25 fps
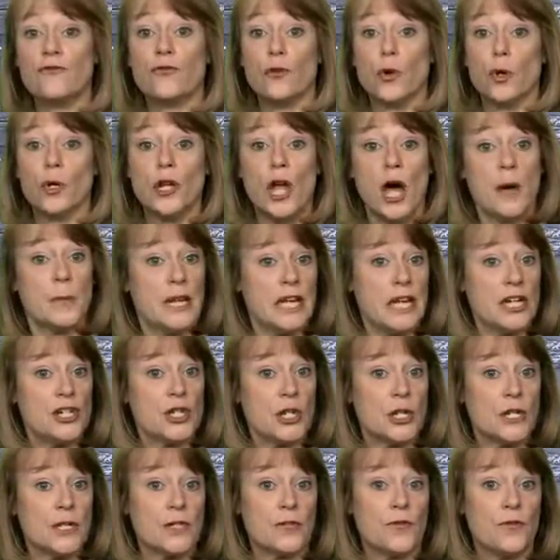for
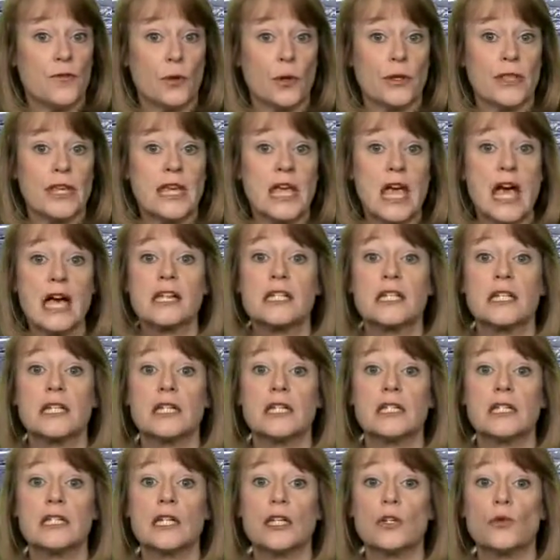nominations for the
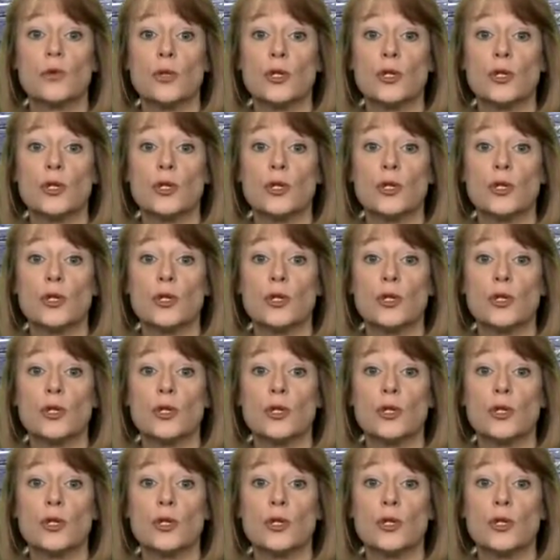Excellence in